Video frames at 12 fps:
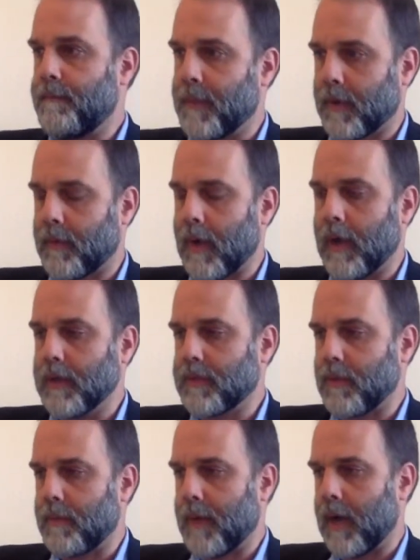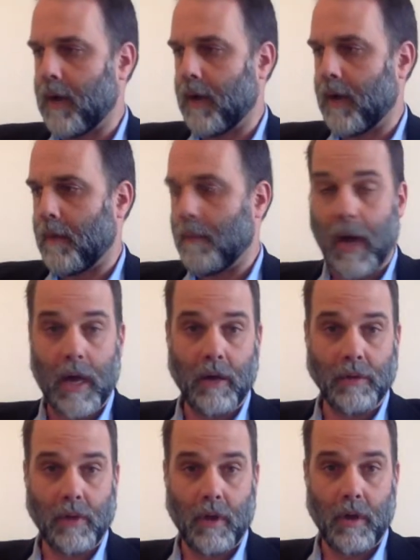the grounds were about a
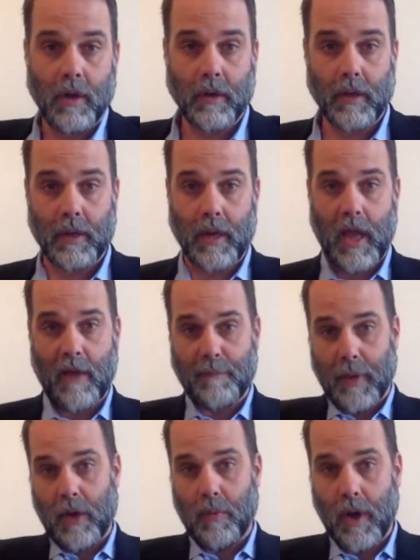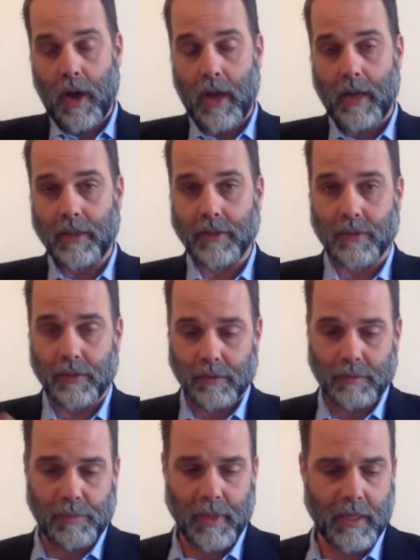mile long and a half mile wide, so
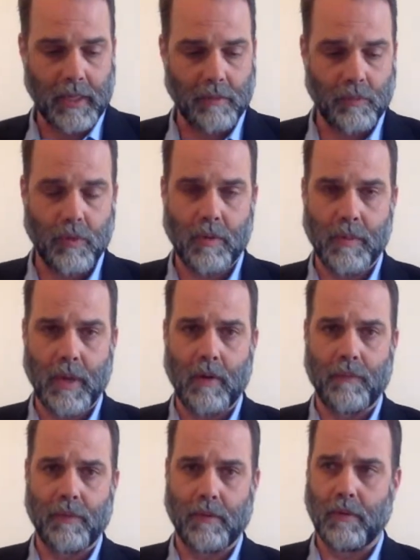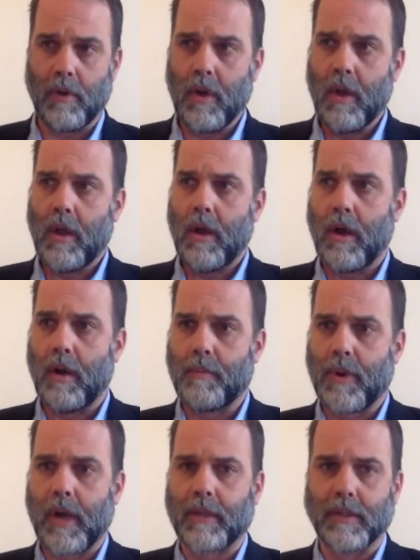there's plenty of room there for uh,
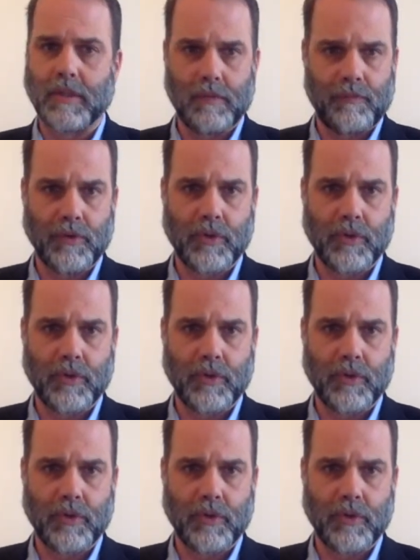practice, for